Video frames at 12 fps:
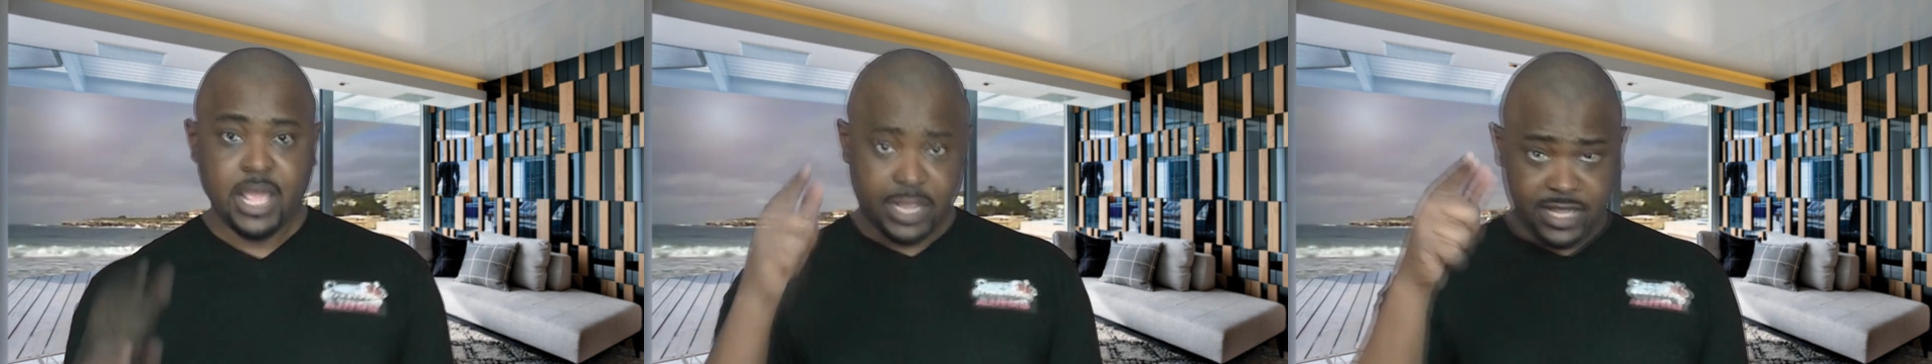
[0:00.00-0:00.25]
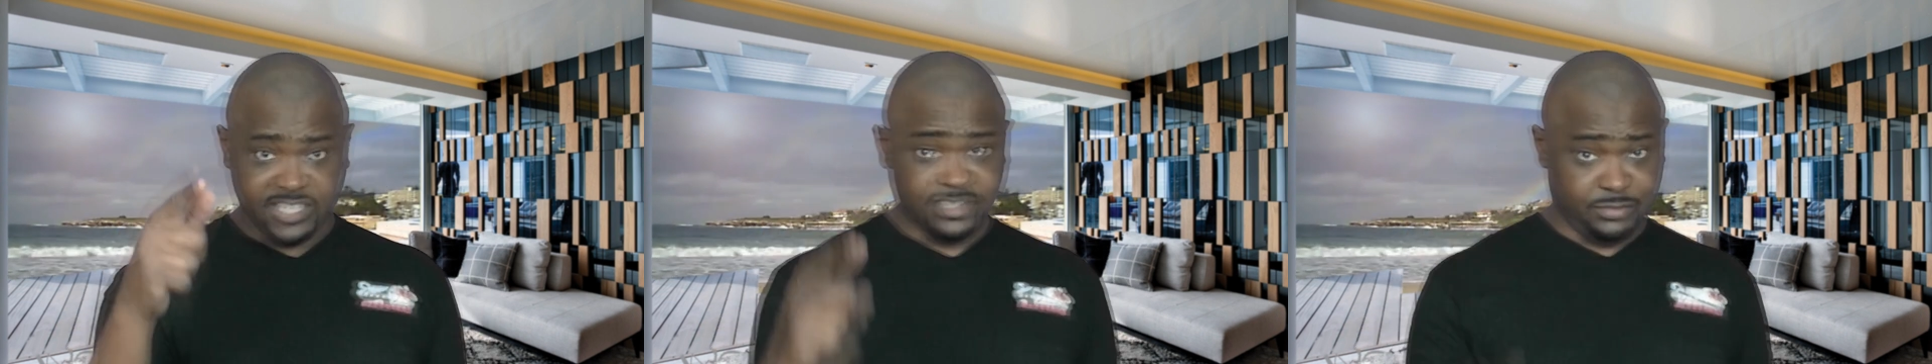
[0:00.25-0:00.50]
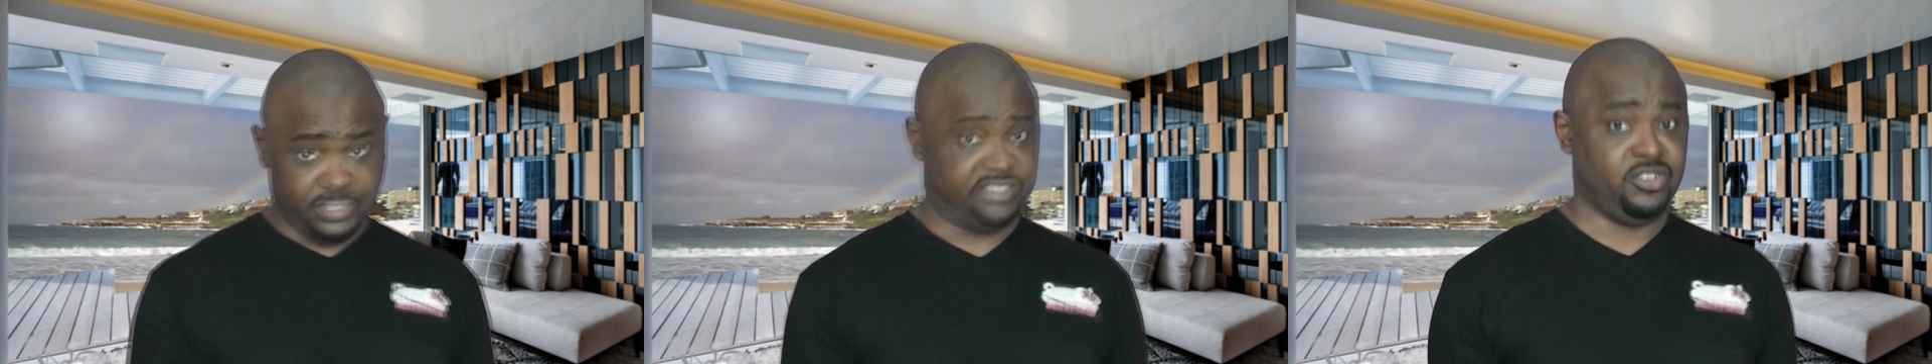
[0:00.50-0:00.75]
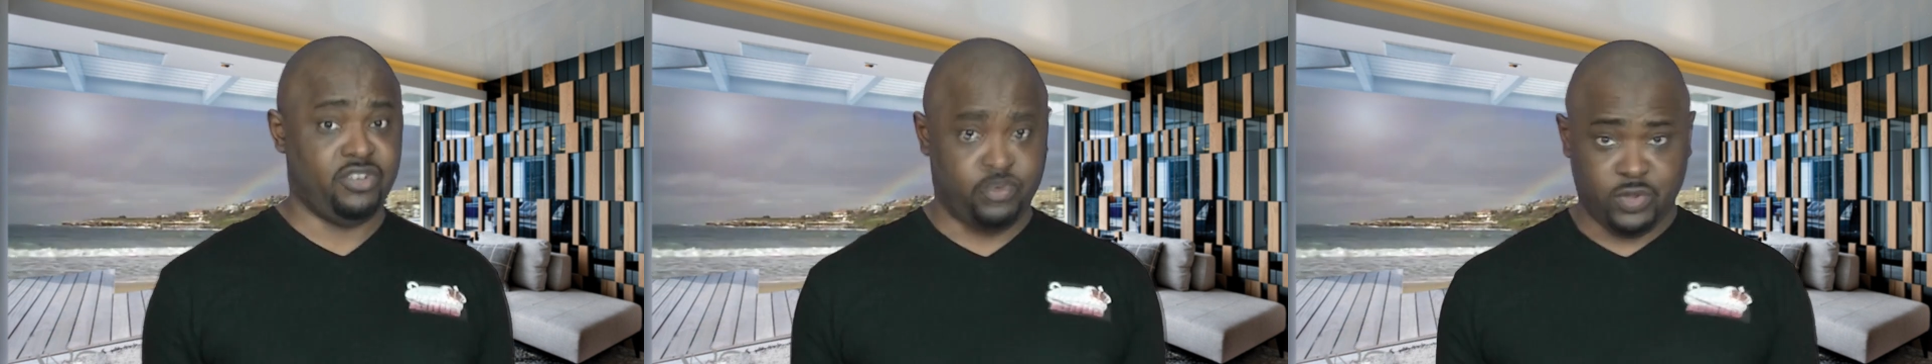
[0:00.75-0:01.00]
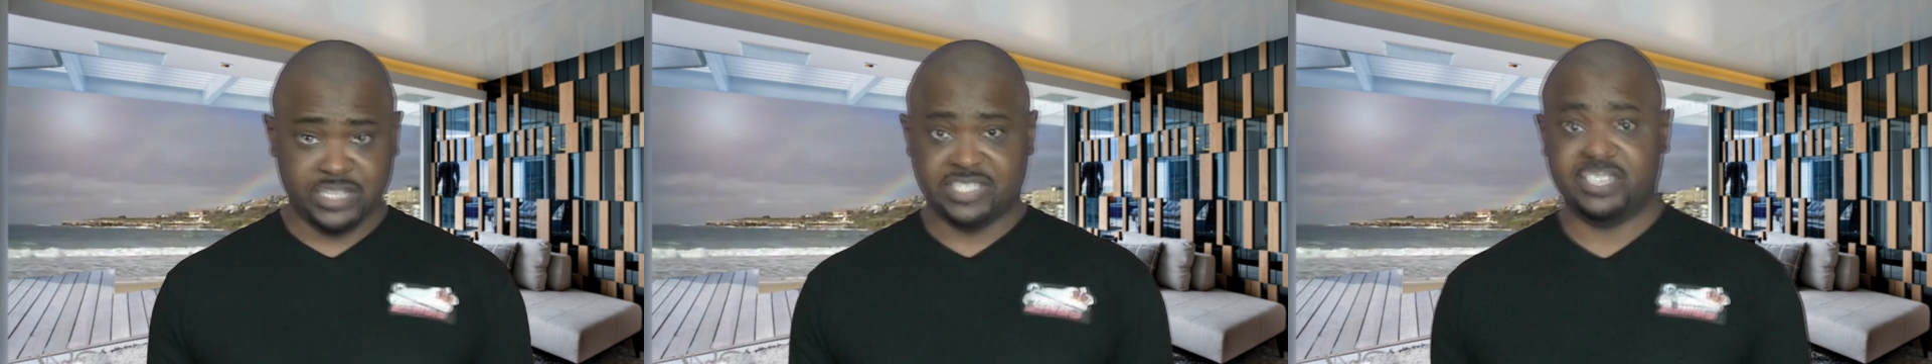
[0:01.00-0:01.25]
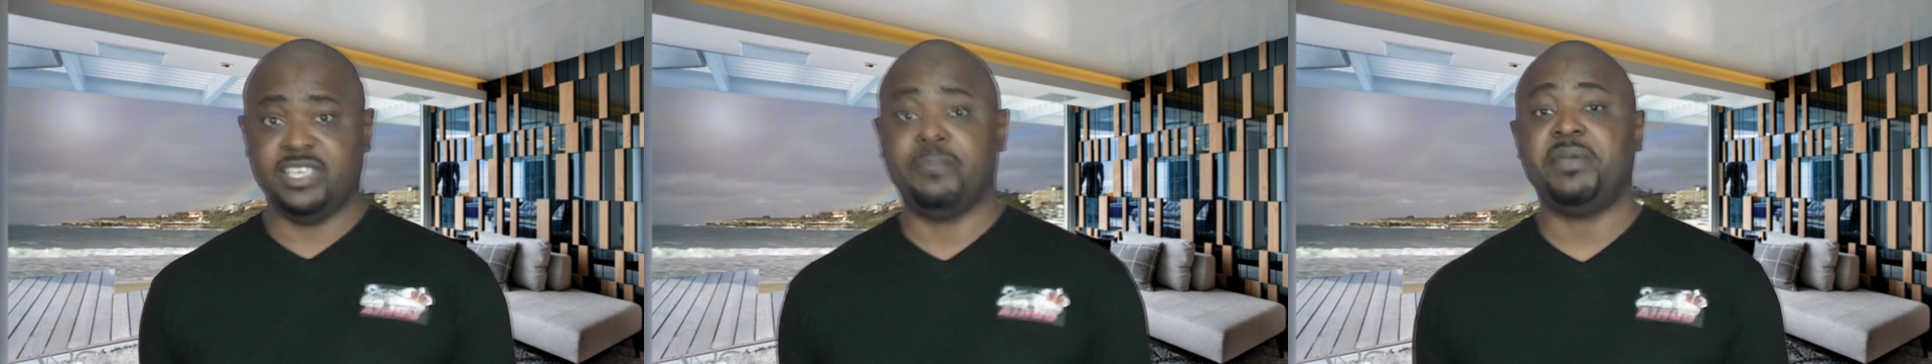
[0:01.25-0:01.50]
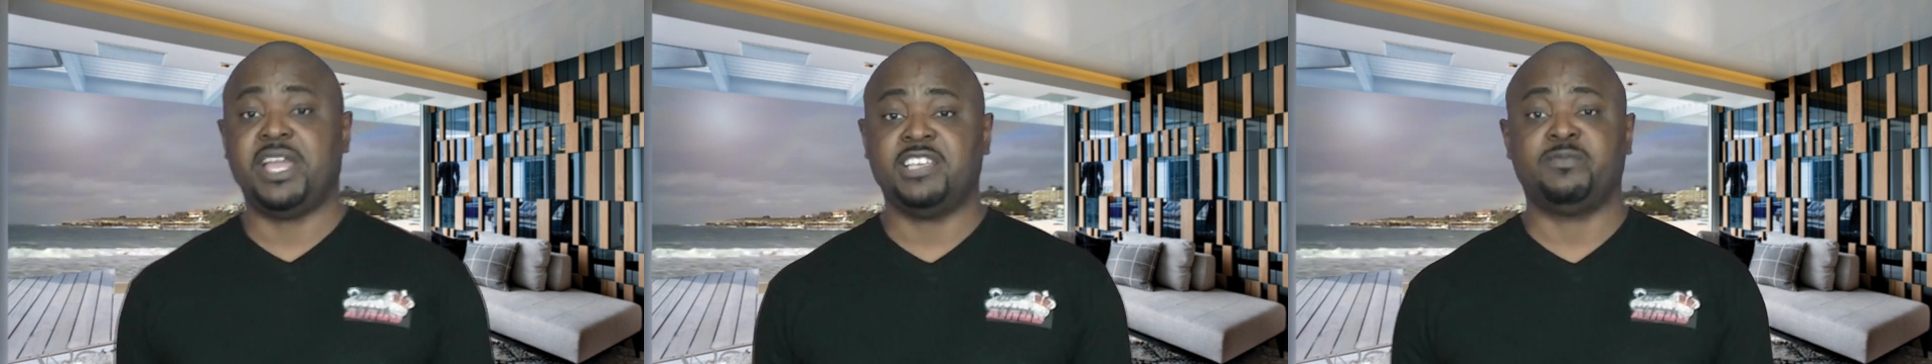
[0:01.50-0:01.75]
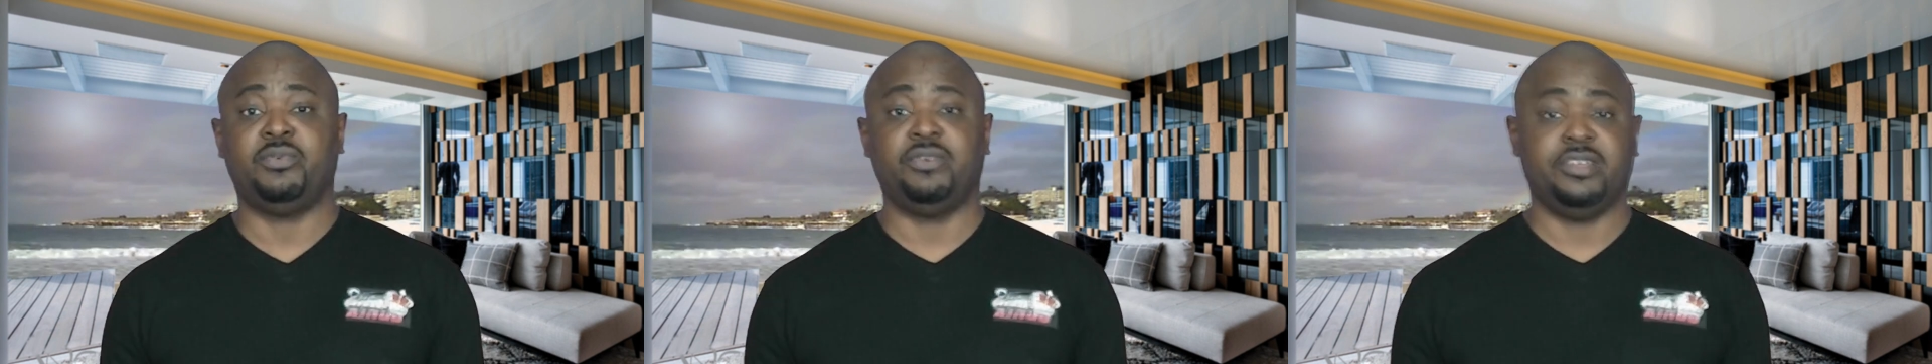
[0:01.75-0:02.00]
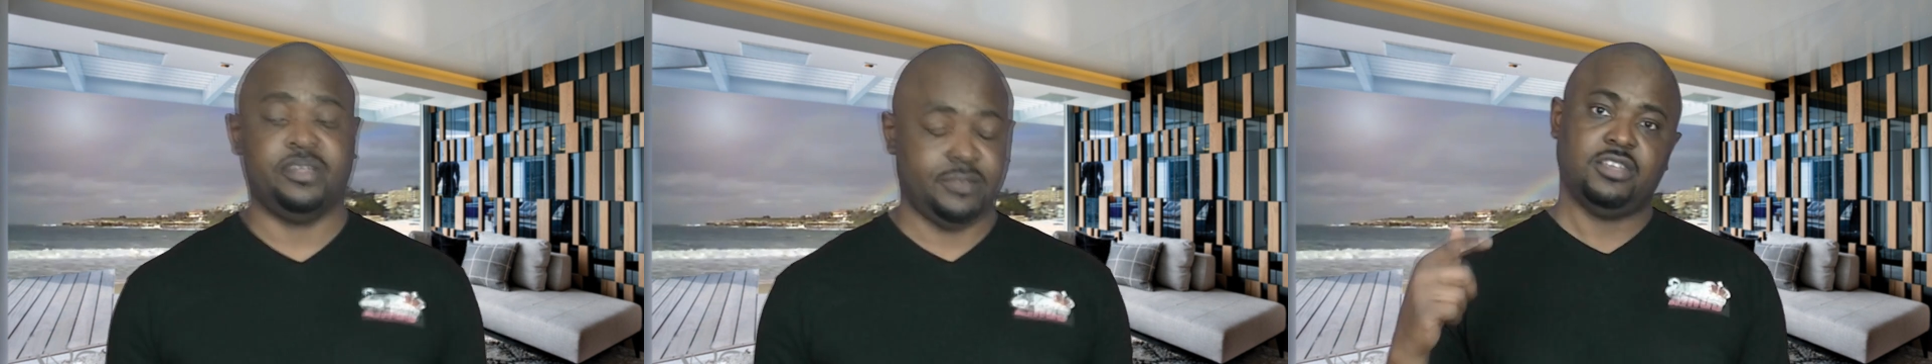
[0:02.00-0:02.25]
customs is gonna wanna see your passport.